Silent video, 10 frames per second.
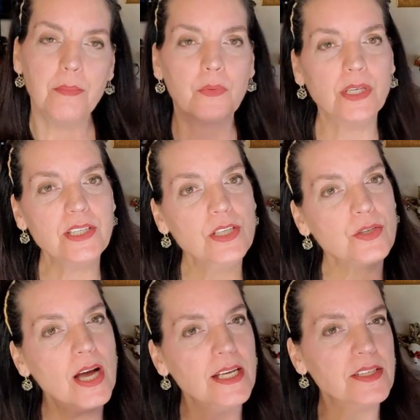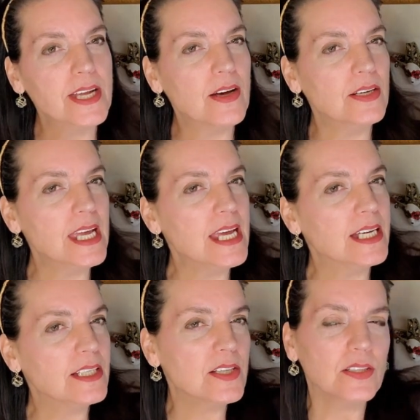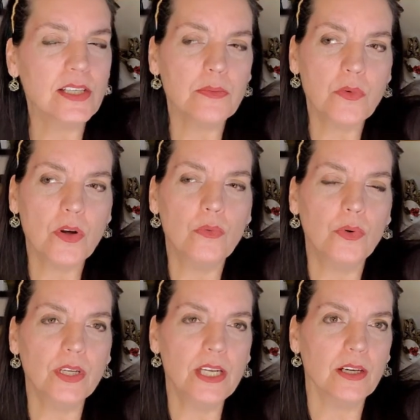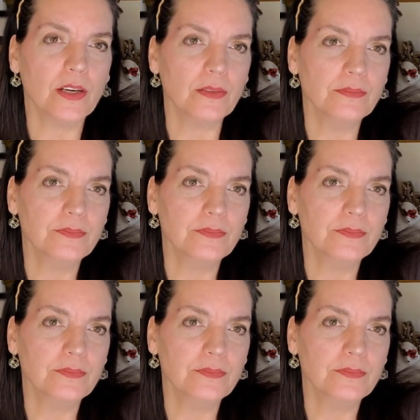But once it dries down, it gets a little more woodier.